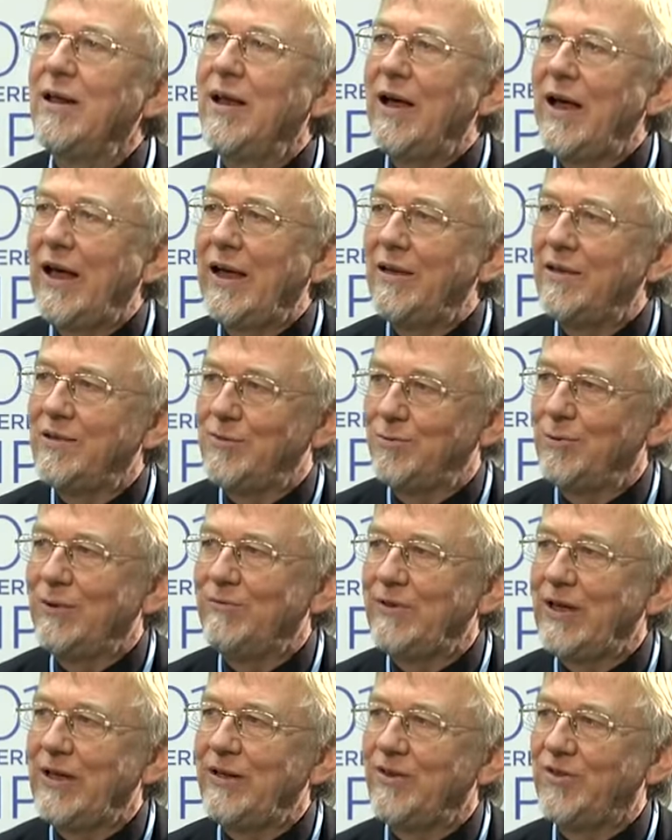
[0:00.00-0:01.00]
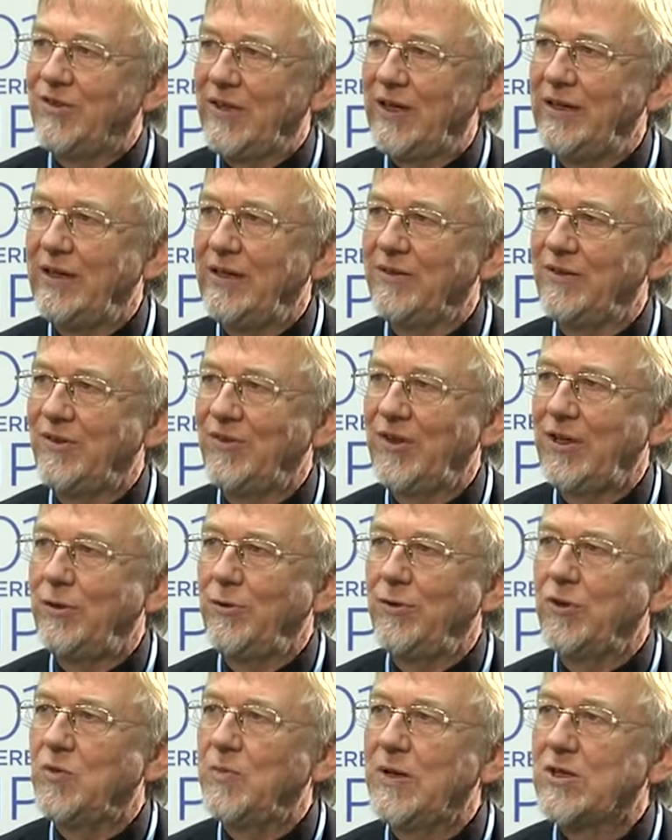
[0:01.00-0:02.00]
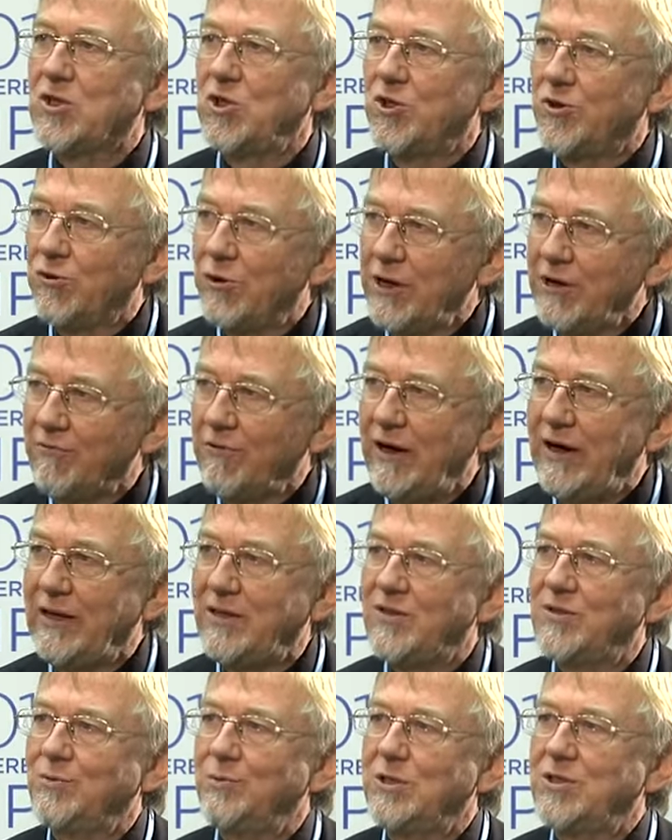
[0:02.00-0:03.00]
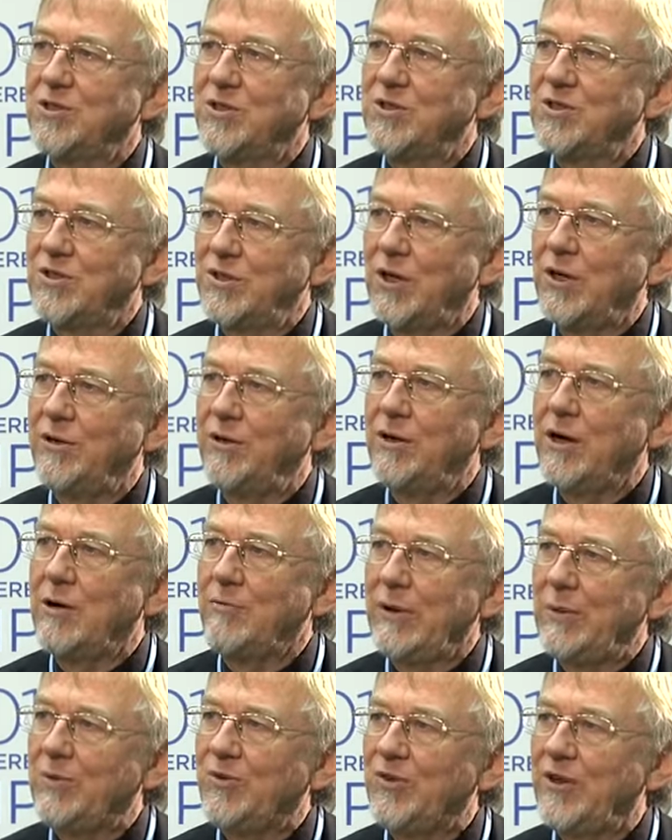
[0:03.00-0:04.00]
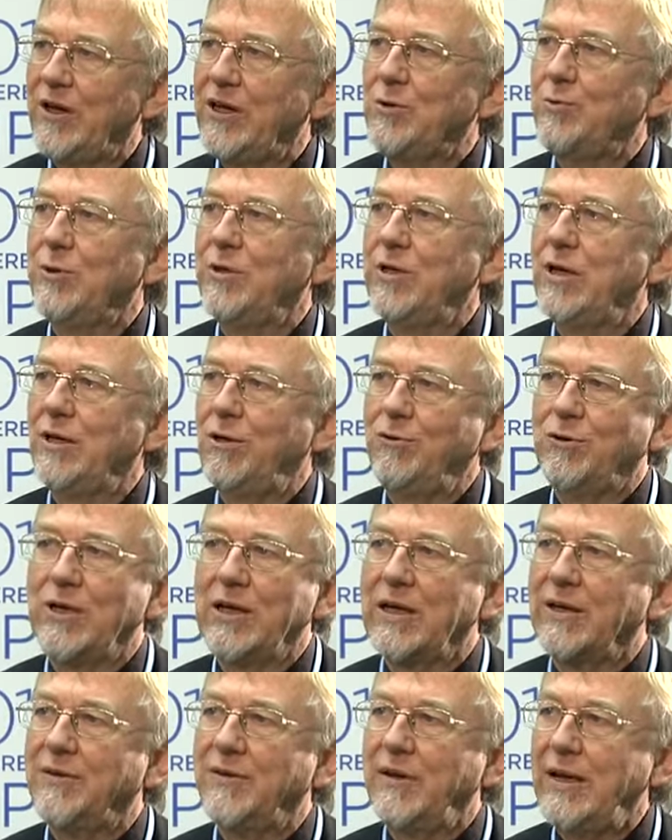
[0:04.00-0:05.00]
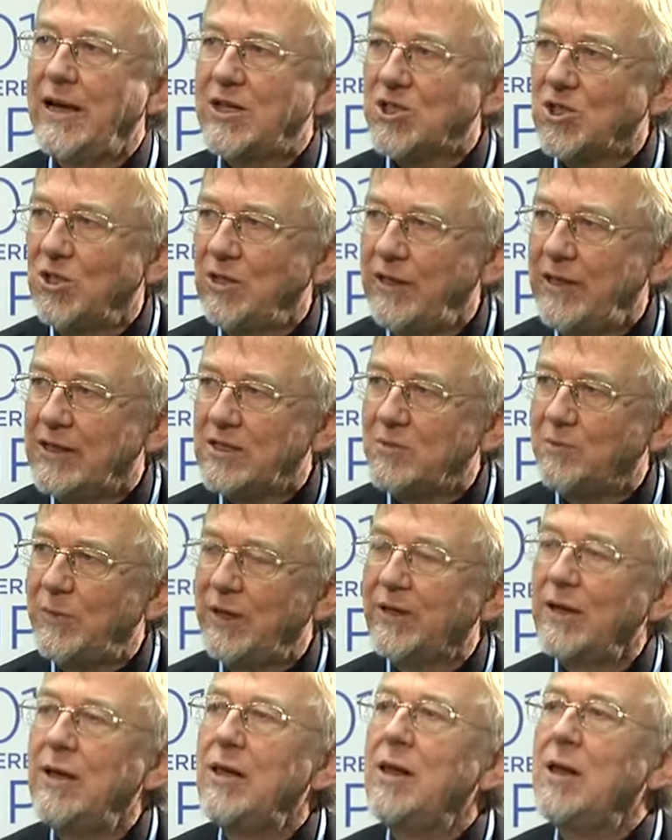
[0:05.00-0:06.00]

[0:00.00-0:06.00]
And we've done a study, as I said, on the special drawing rights, which is on our website. We're now looking at the national aspect.